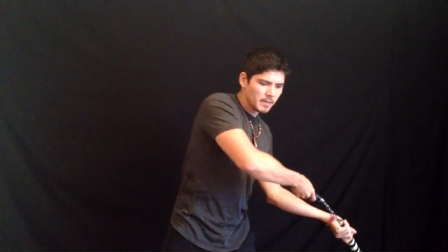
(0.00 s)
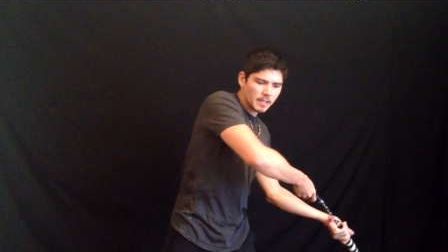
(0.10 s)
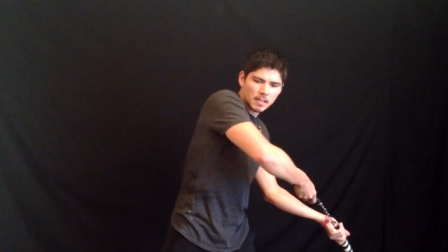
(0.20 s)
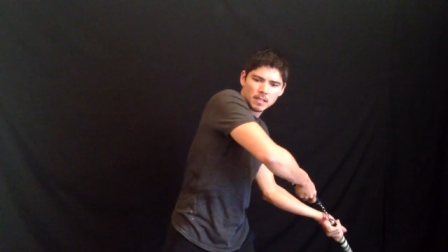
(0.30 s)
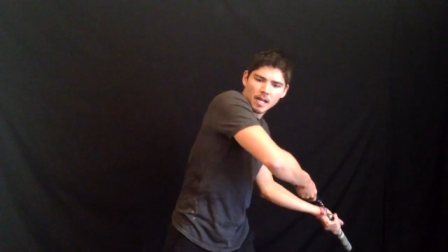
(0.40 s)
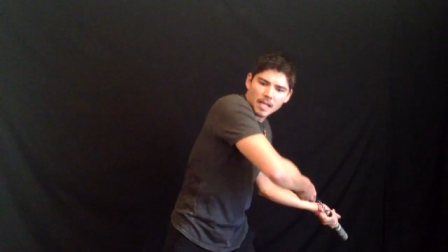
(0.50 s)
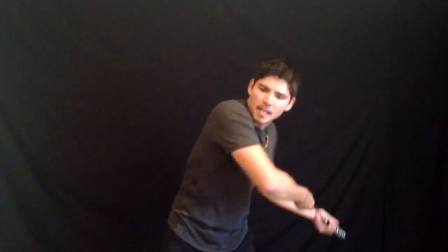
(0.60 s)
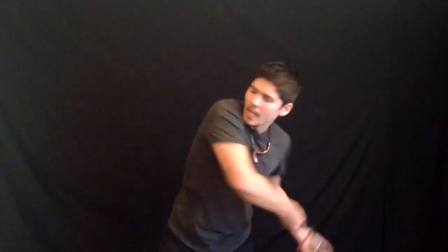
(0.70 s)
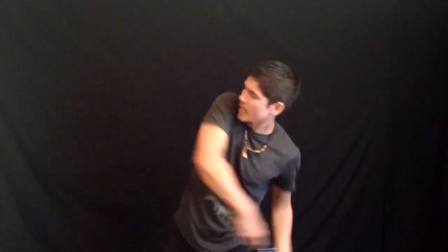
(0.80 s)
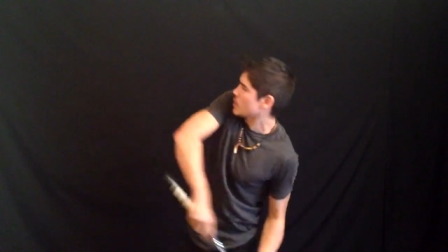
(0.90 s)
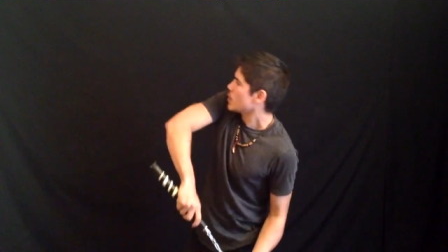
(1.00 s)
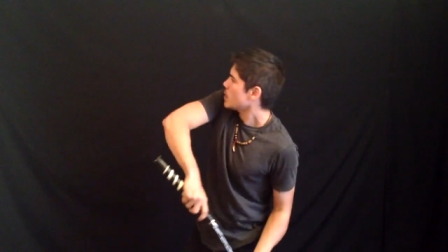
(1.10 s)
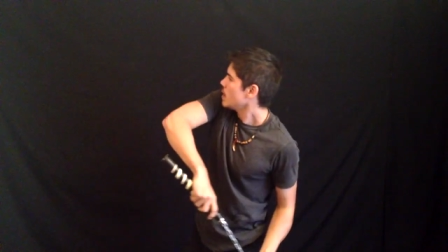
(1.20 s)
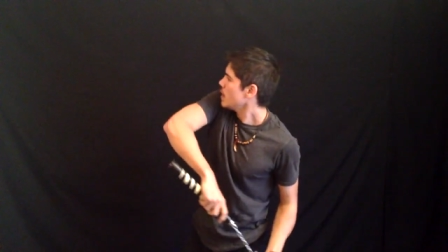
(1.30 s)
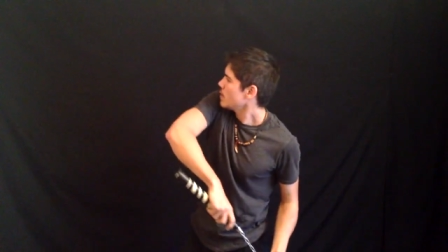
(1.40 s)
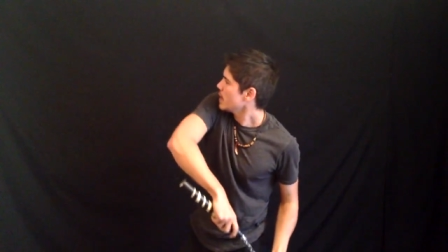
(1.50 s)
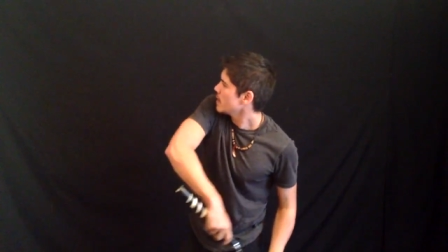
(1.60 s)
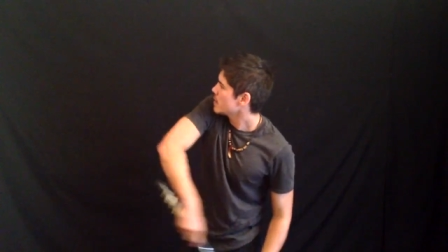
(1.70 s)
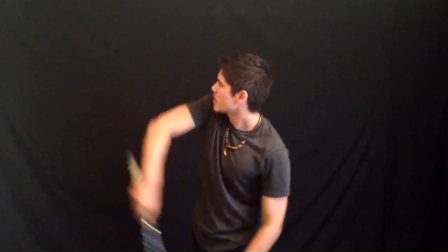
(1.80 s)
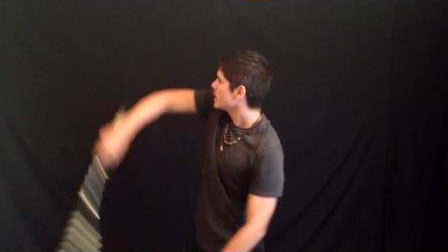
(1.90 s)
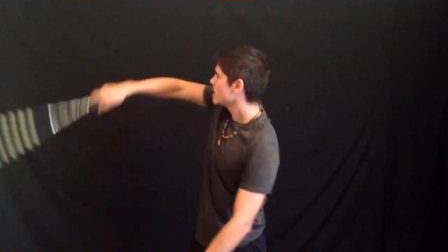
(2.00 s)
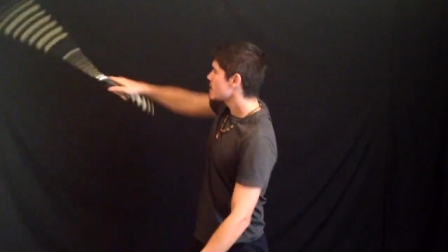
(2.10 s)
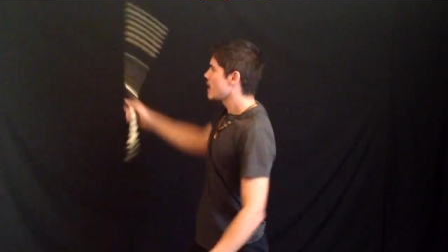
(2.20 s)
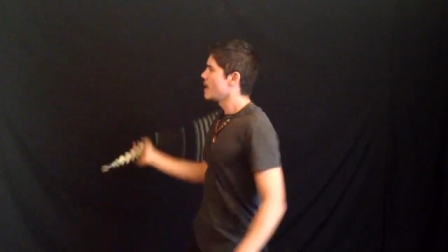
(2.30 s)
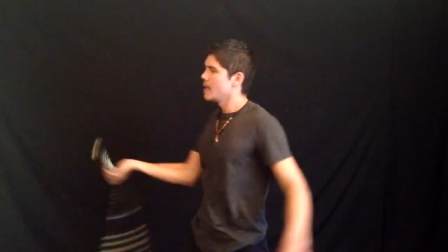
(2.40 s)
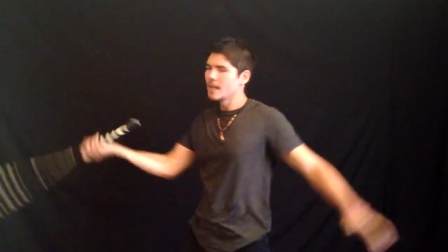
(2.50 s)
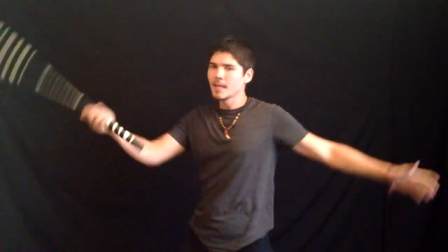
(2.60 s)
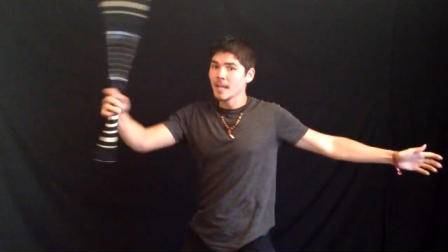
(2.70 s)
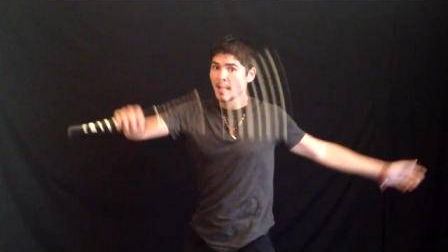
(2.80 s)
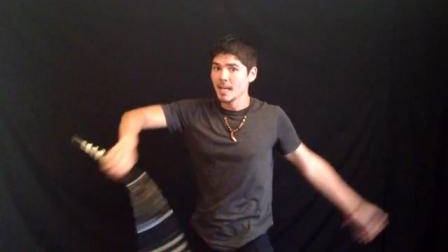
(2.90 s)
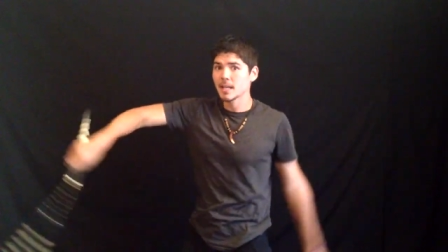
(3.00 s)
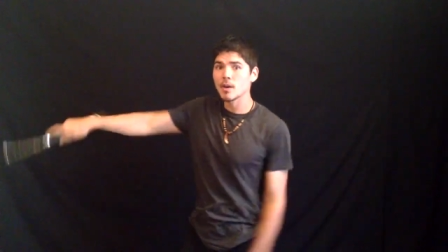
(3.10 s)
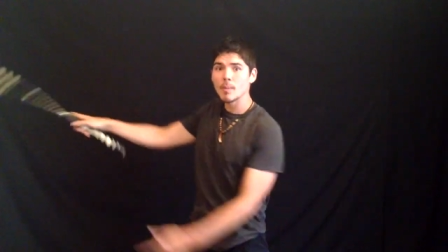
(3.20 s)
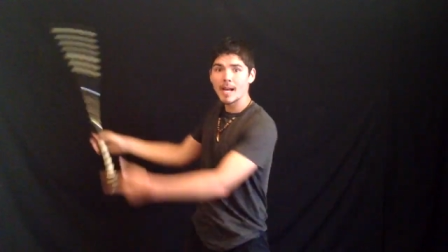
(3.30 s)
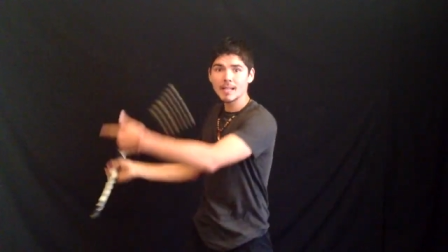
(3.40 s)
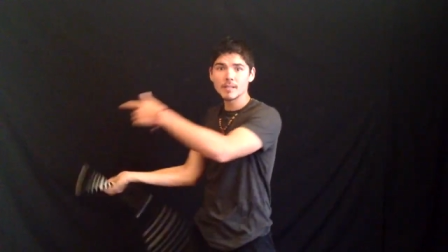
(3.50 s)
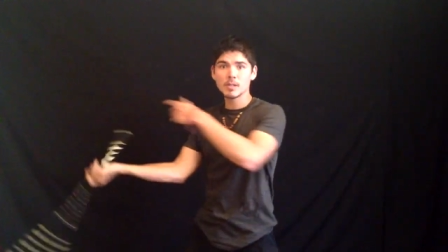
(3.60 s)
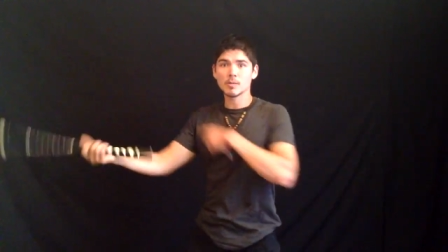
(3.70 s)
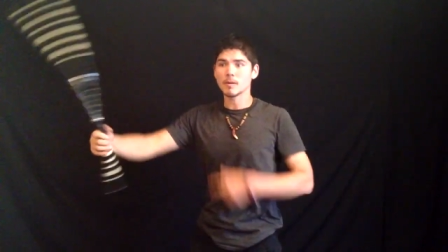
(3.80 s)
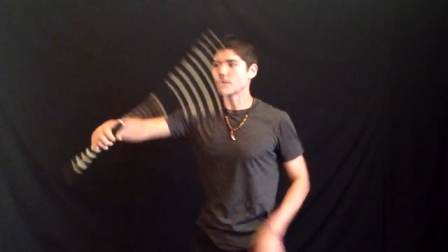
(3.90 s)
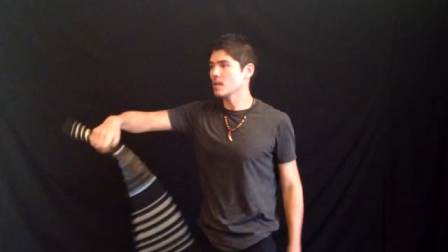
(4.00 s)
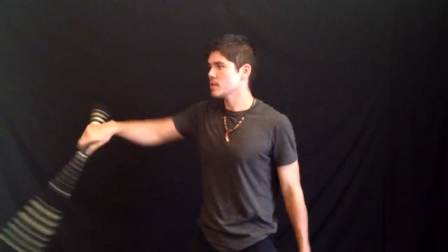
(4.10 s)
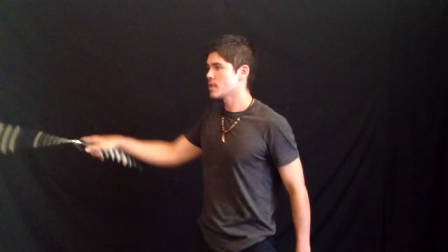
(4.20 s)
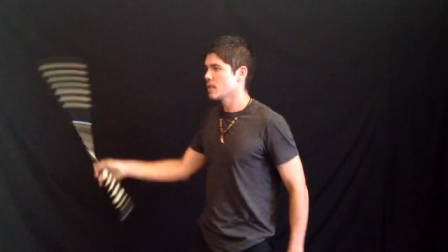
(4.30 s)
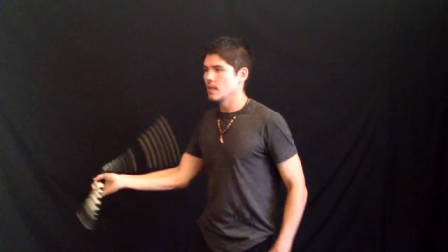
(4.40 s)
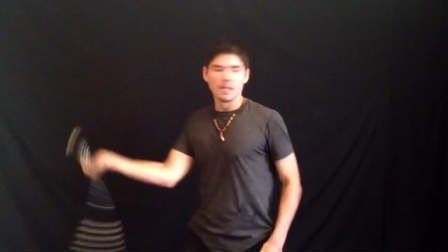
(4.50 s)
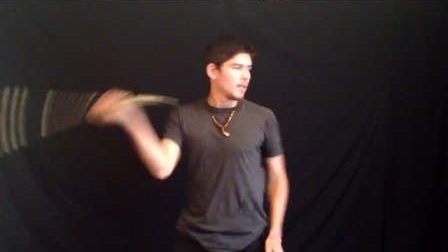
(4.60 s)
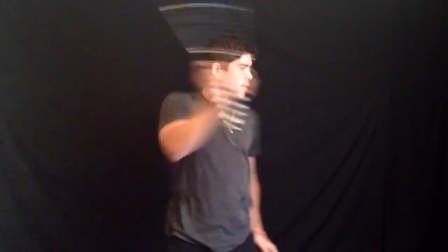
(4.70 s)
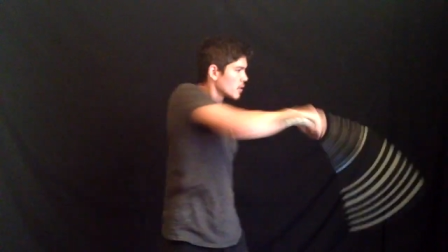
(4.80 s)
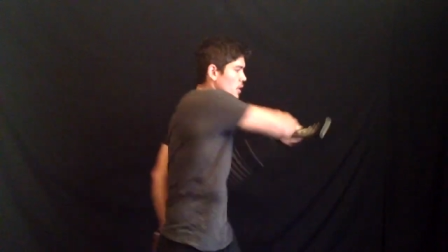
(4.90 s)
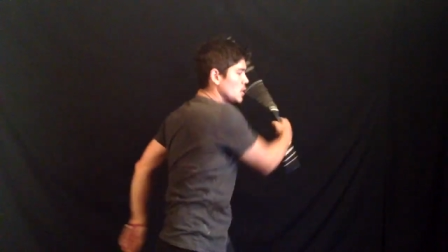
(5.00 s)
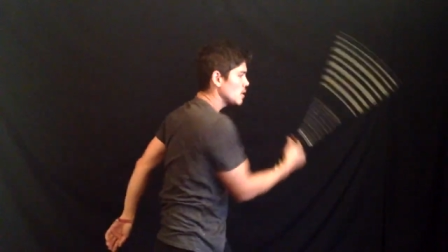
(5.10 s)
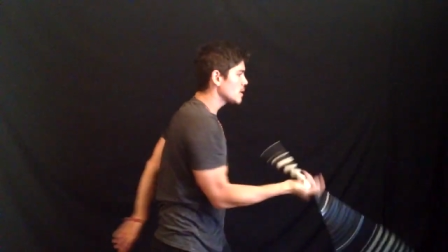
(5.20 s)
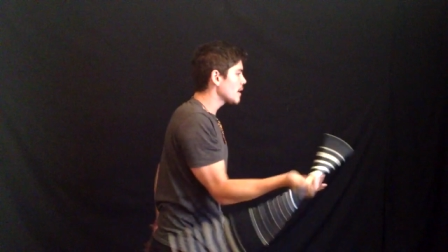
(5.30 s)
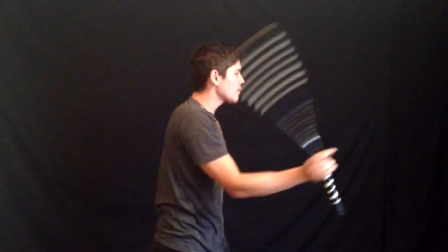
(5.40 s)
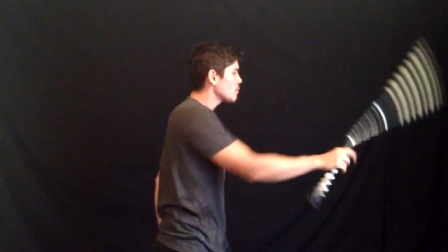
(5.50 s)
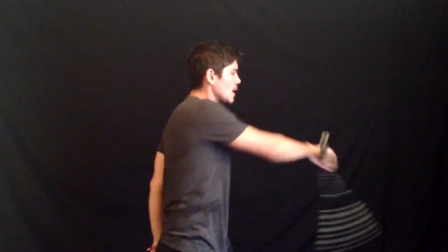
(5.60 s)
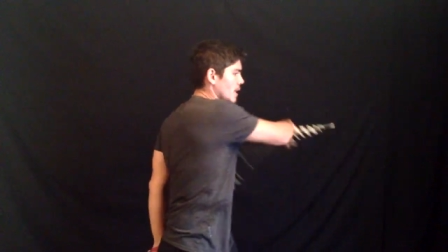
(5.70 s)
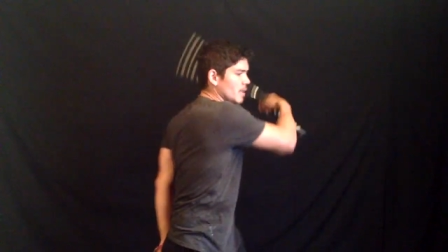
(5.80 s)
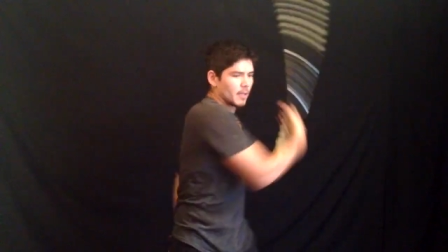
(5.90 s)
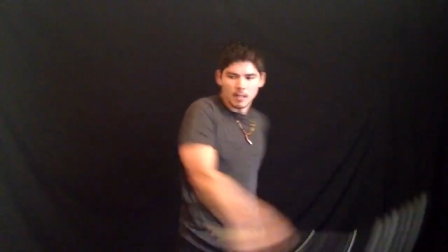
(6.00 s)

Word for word: 6 o'clock, I can turn 180 degrees and go back to the reverse. This should give me